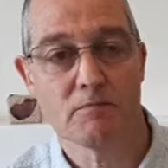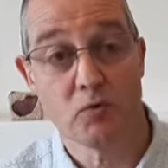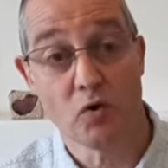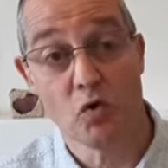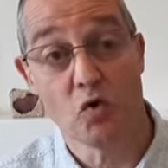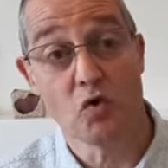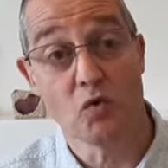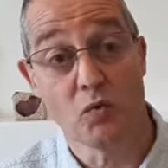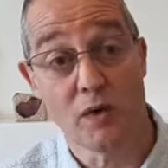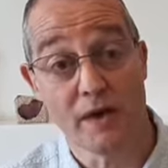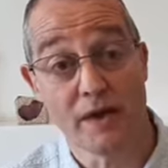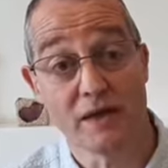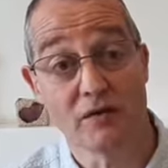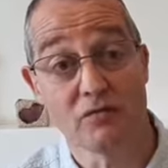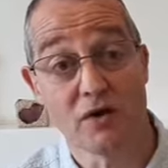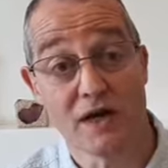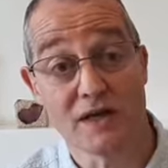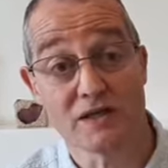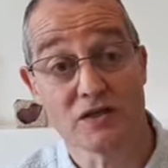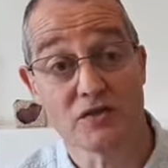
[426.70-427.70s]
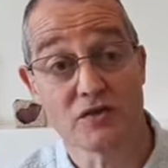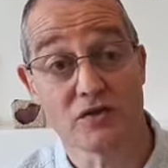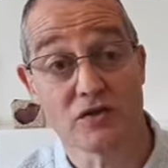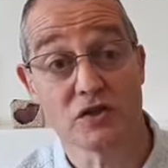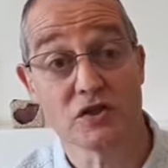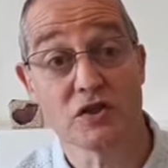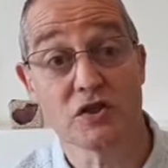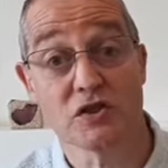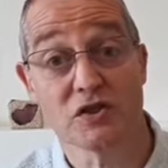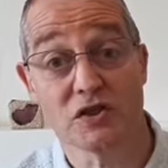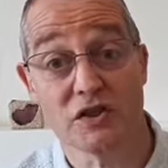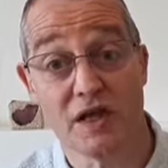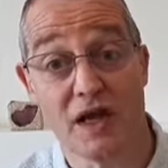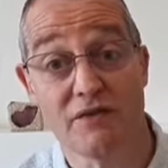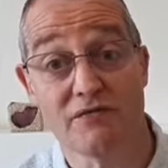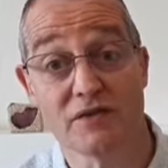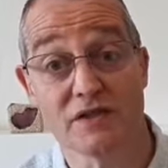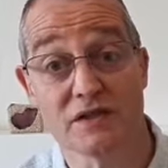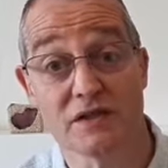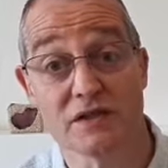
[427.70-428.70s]
Paul, when he writes to the church at
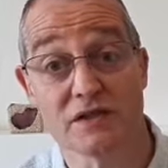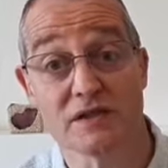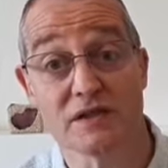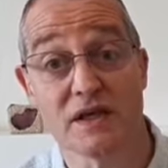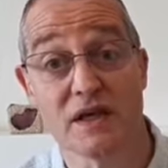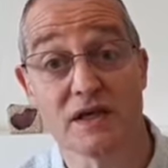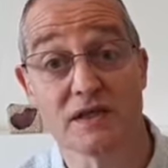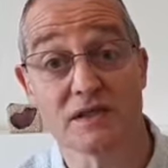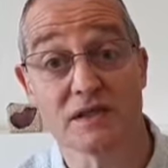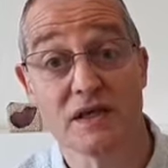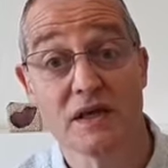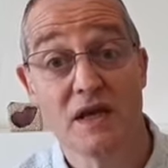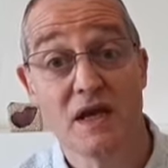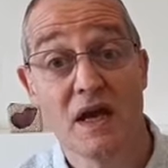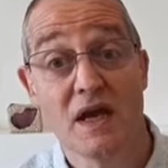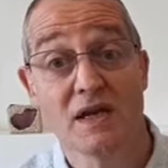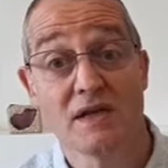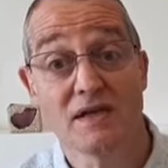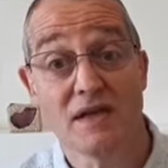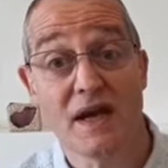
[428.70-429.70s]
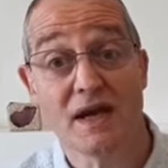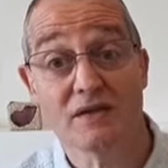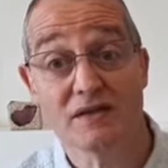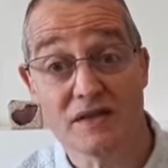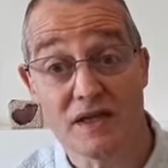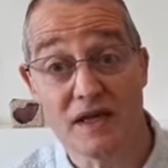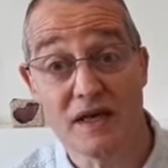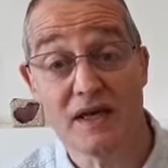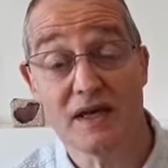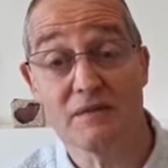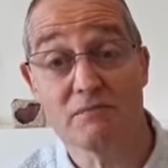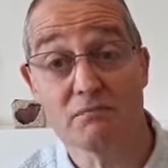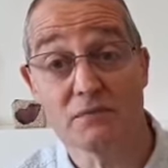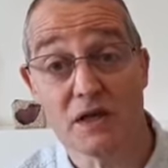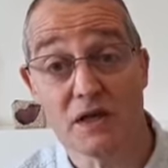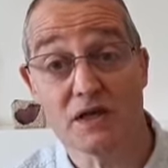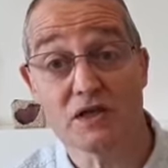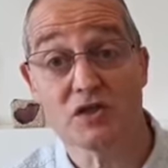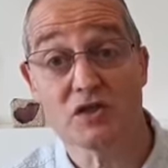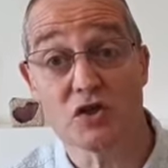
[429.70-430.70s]
Ephesus, says, "Now to him,
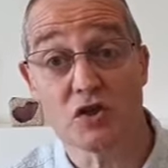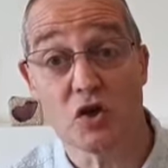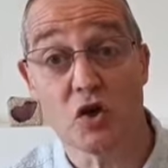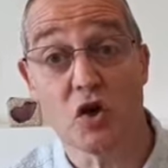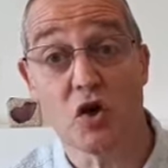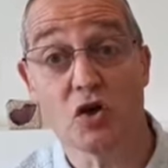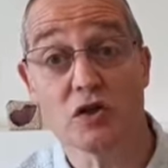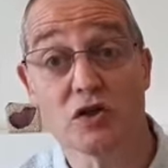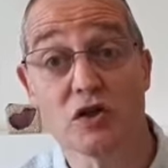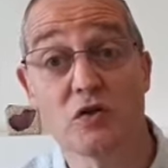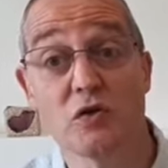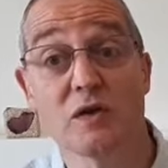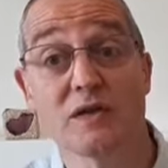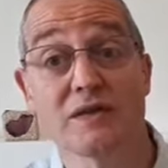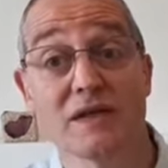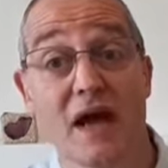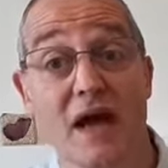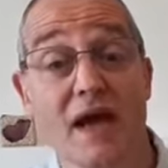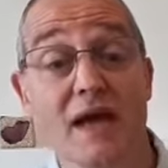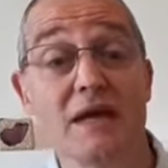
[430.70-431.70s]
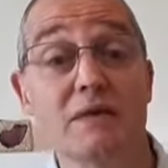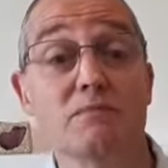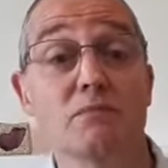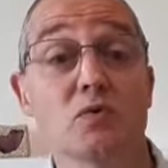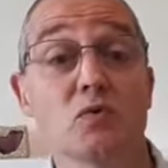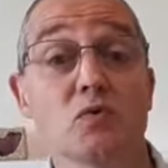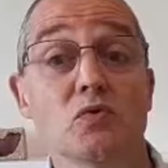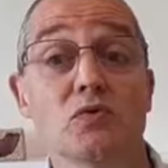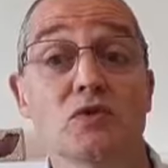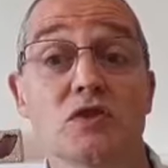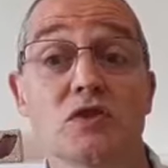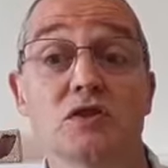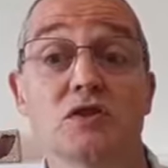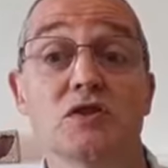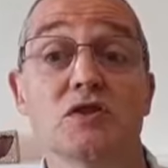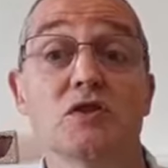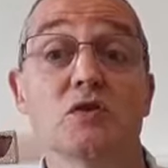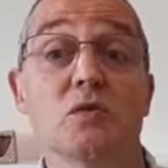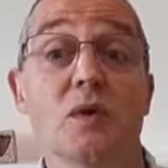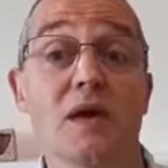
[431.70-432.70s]
that is to God, who is able to
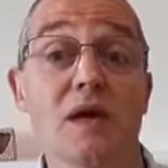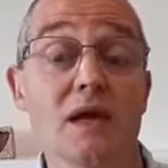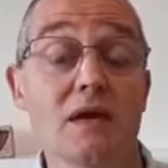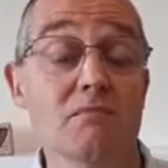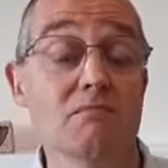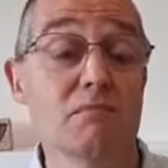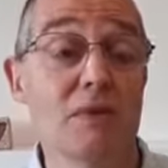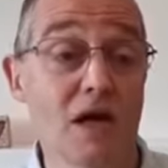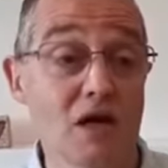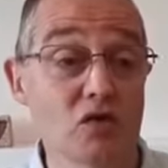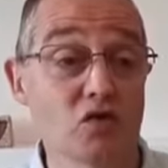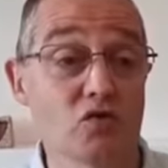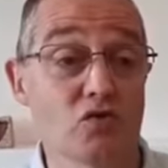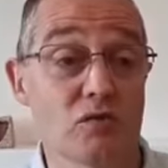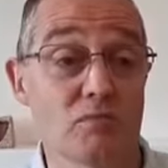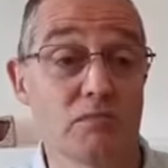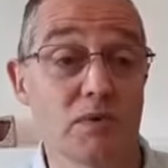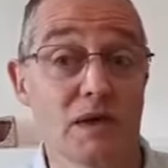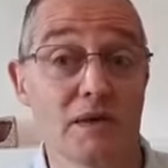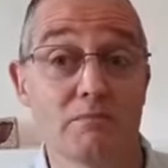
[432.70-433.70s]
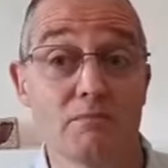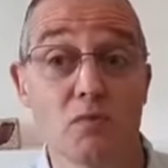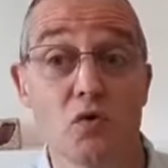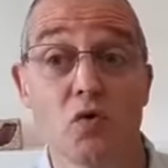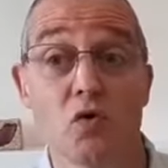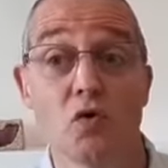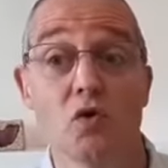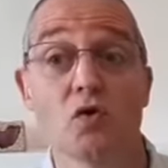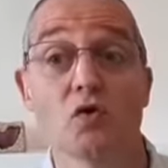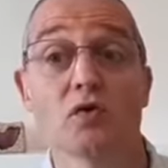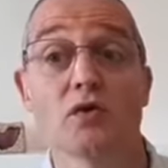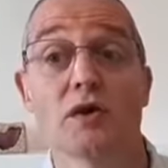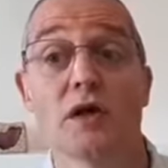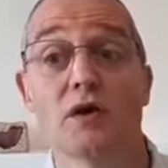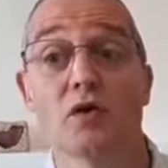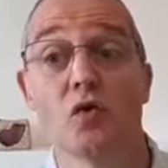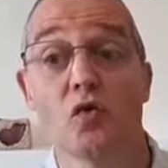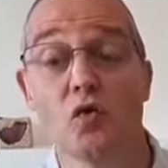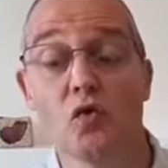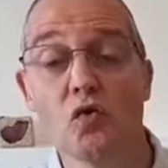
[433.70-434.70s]
do immeasurably more
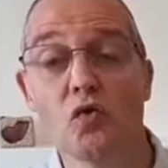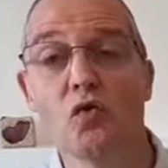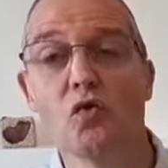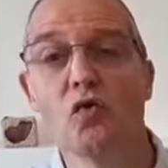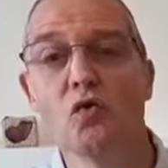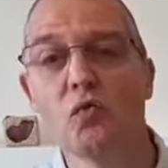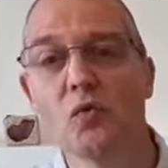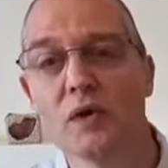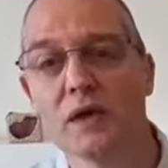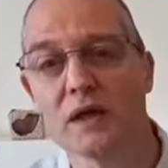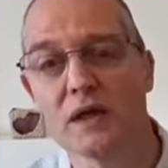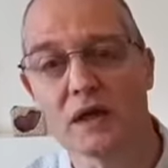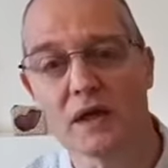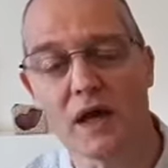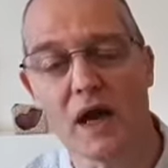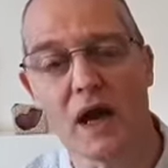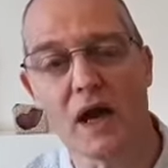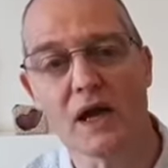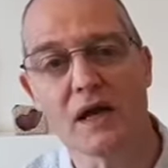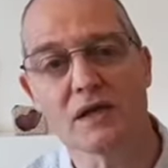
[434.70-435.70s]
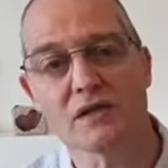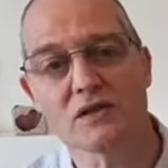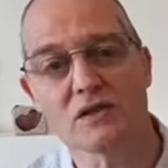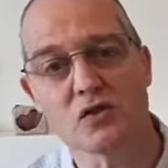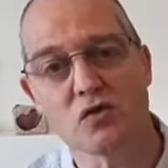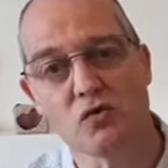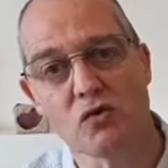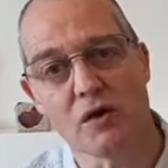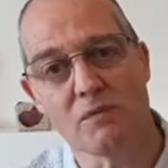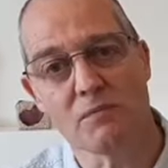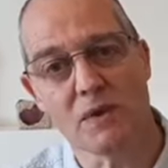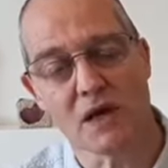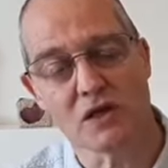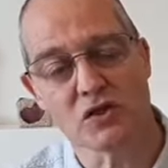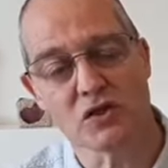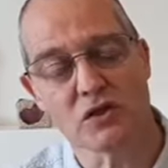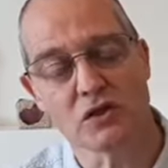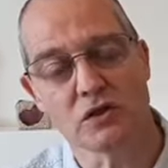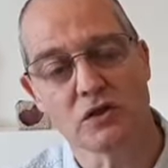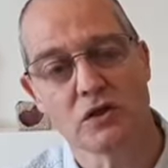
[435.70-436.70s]
than all we can ask or
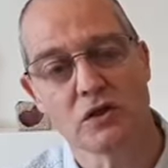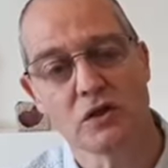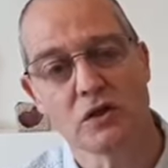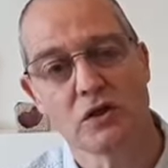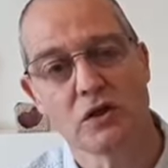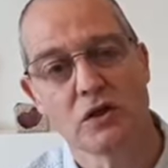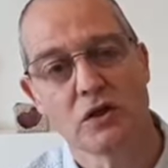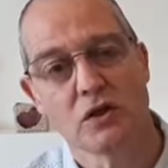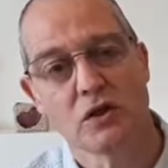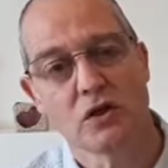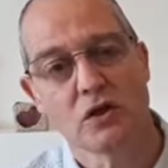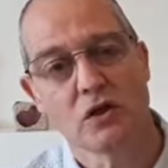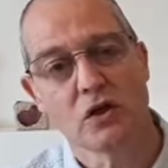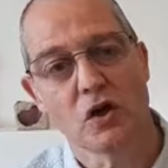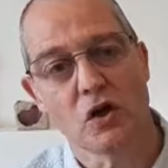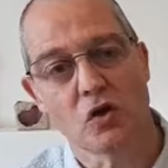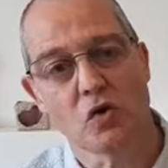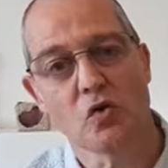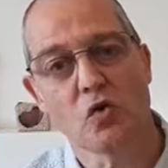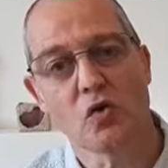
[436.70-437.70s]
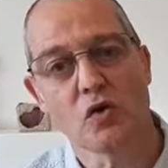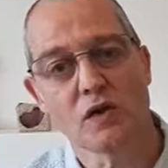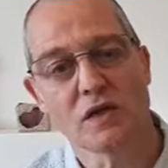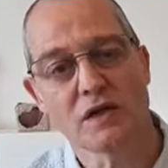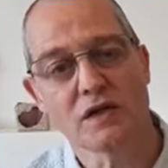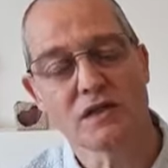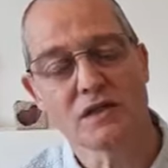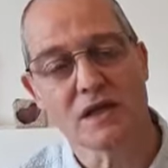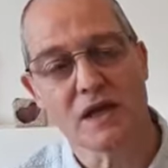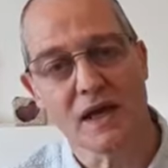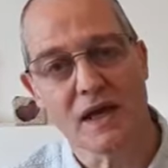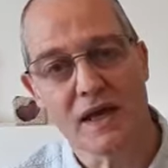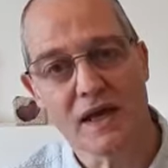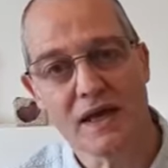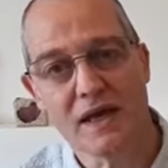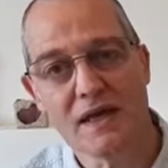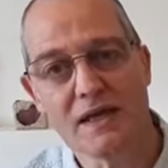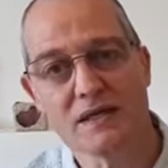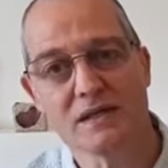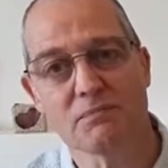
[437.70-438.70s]
imagine, according to
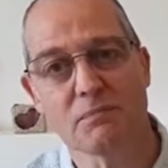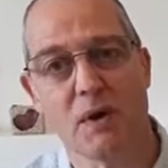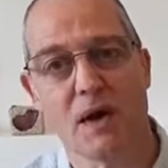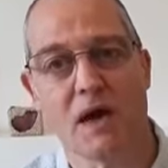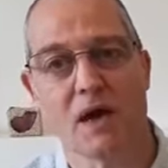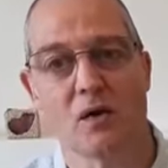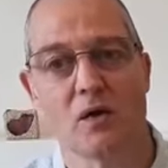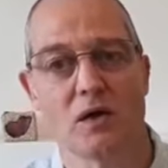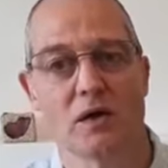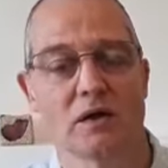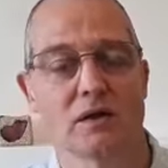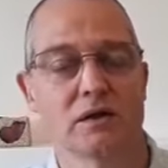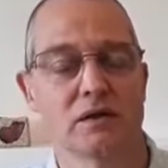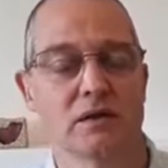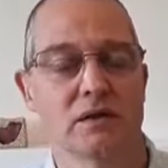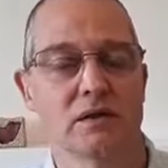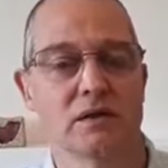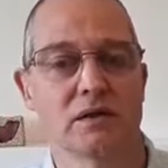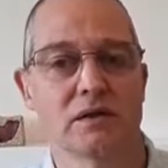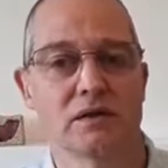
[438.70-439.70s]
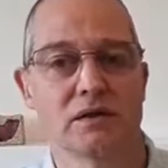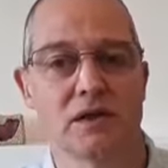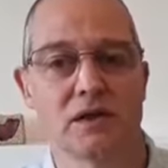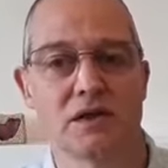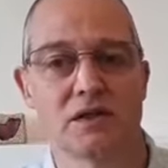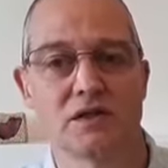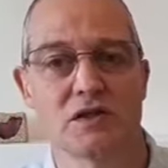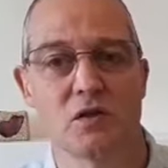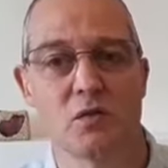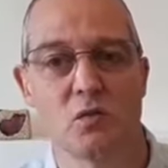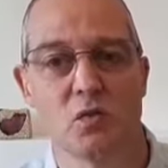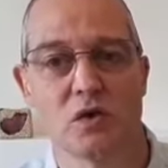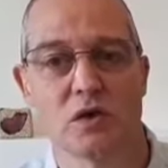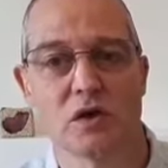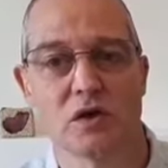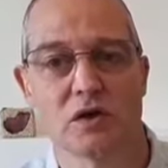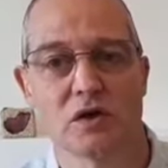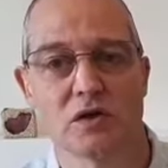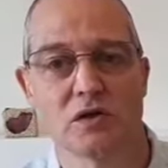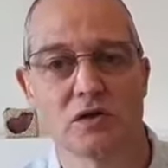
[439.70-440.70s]
his power that is at
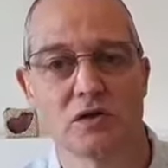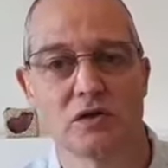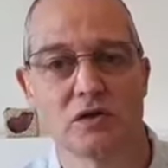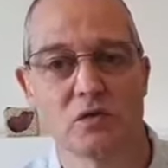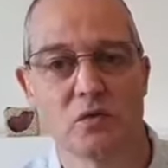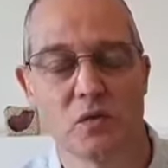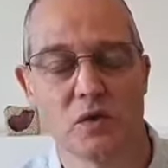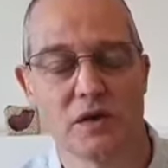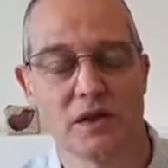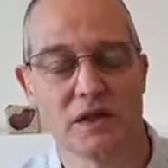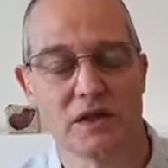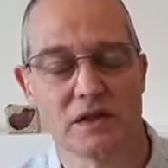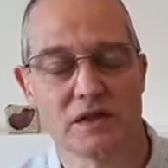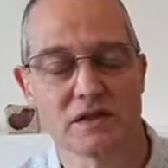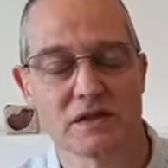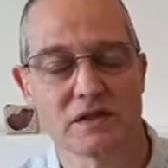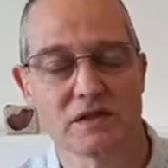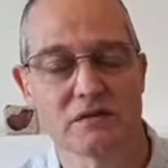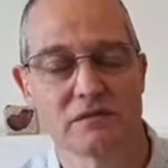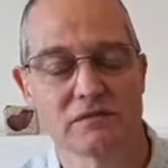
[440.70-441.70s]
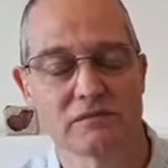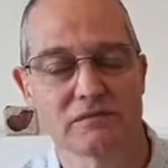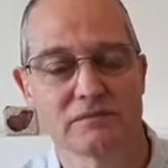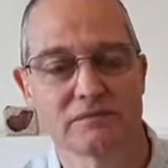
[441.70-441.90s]
work within us."